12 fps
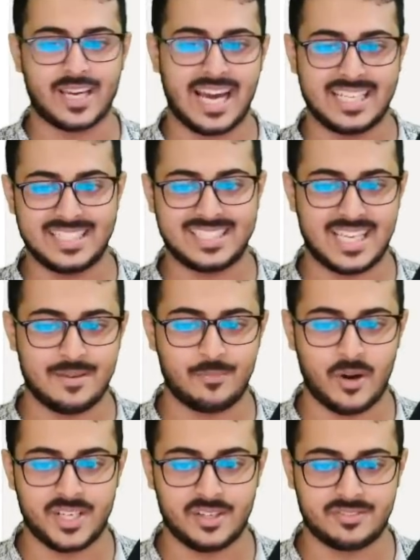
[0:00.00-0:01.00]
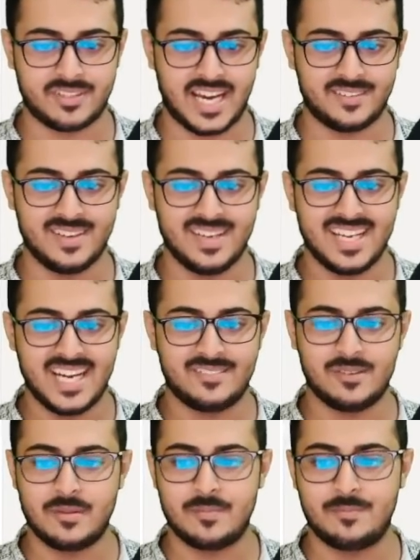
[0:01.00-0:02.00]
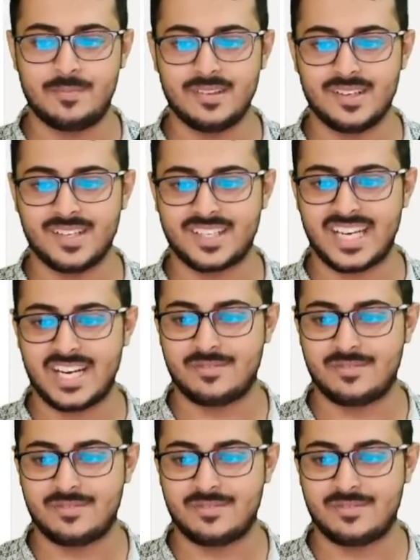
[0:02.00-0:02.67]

at the same point of time. It will be great